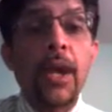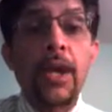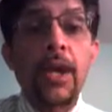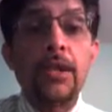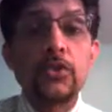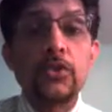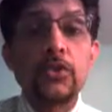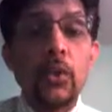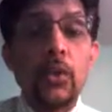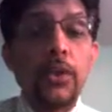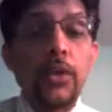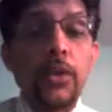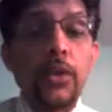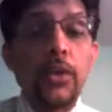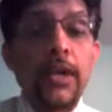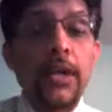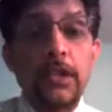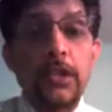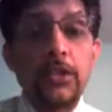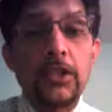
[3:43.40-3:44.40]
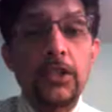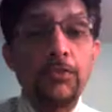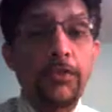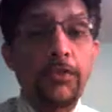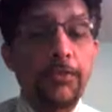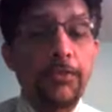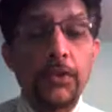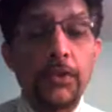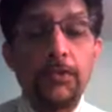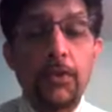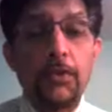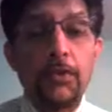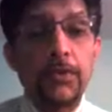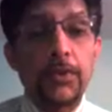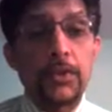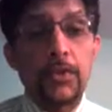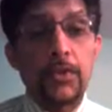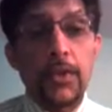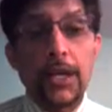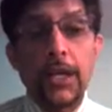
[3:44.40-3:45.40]
Score read 154 for
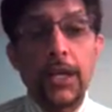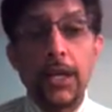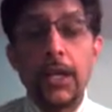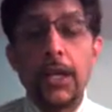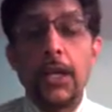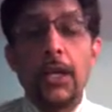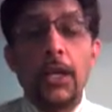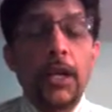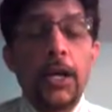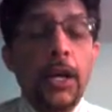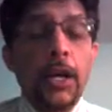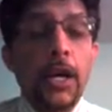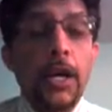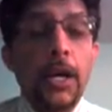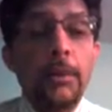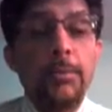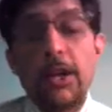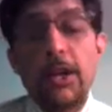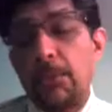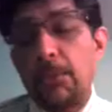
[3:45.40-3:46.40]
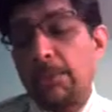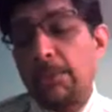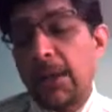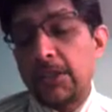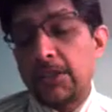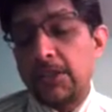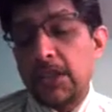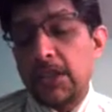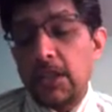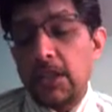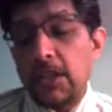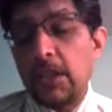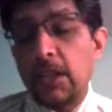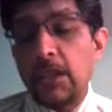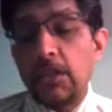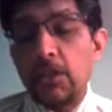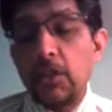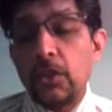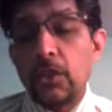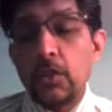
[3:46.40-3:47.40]
3. But Pakistan had
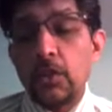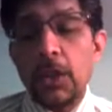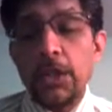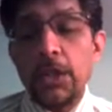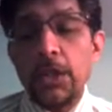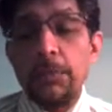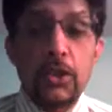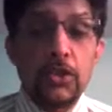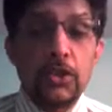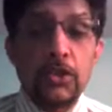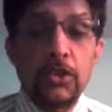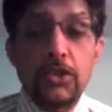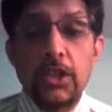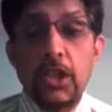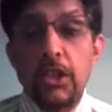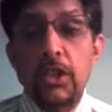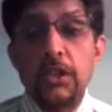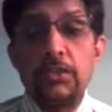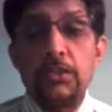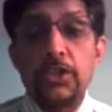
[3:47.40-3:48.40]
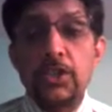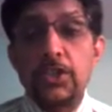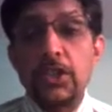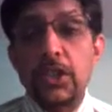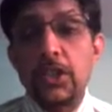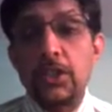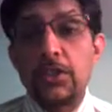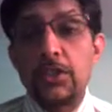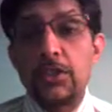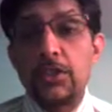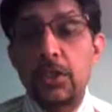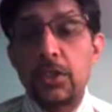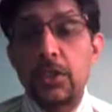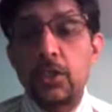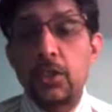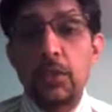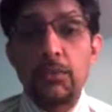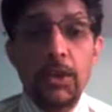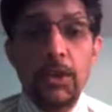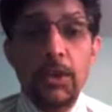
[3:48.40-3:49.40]
nothing to worry, because they were still
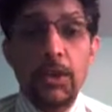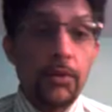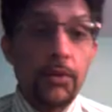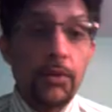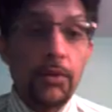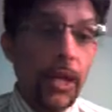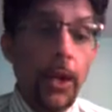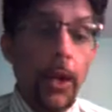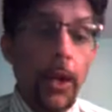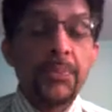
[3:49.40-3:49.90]
doing very well.